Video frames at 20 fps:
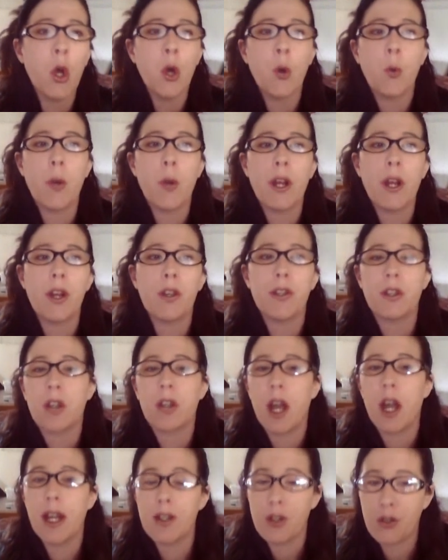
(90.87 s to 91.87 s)
where they're
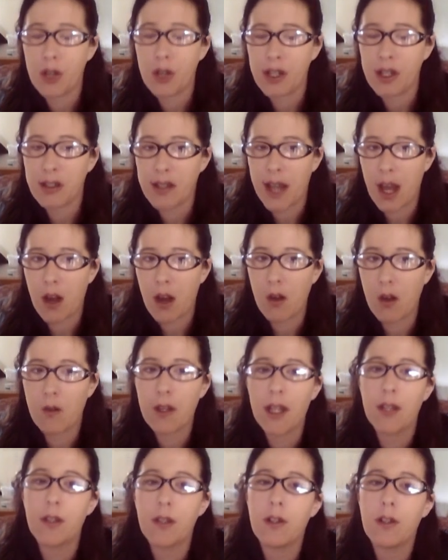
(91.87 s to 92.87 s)
kind of stressed out
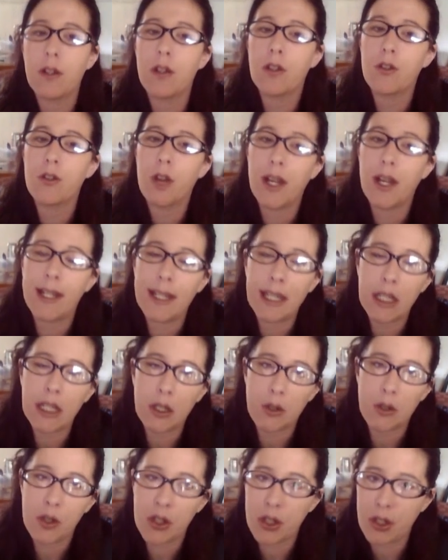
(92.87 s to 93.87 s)
and they're trying to get
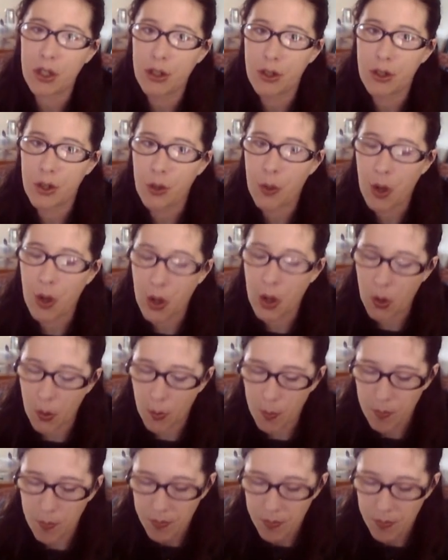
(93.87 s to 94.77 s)
used to their new home.